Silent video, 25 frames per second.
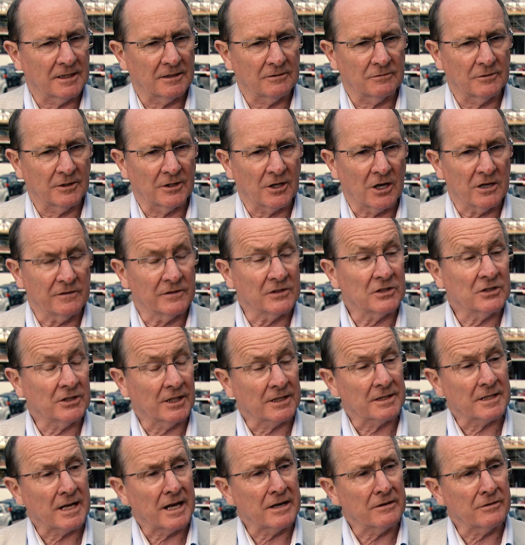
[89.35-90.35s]
with over
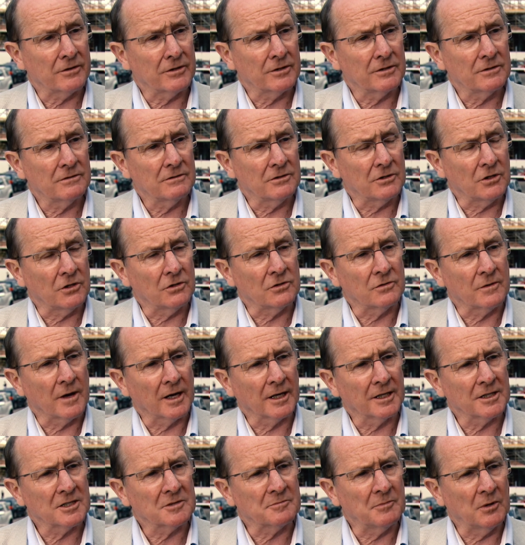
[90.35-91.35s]
600 new
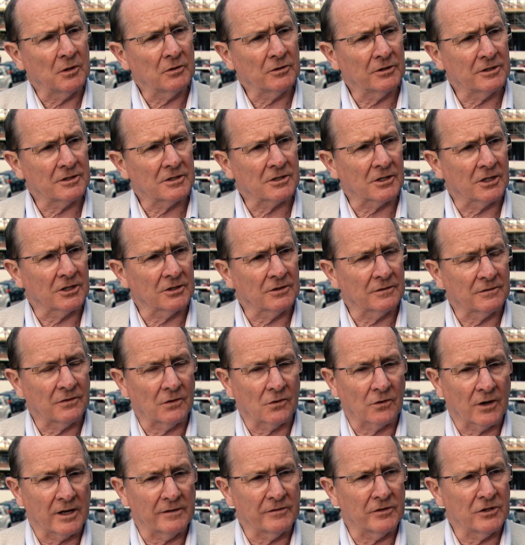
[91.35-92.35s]
dwellings built inside the
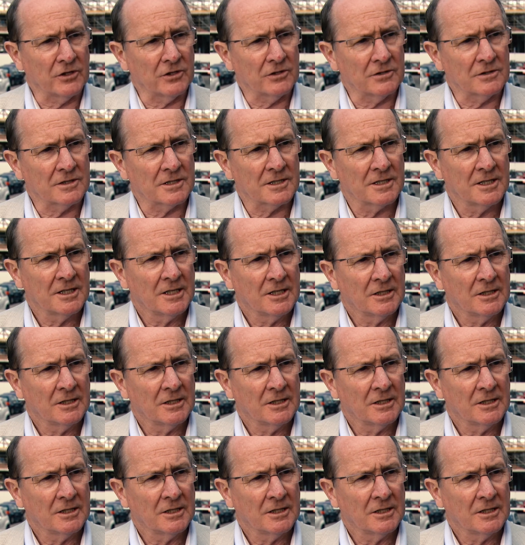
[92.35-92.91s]
4 avenues,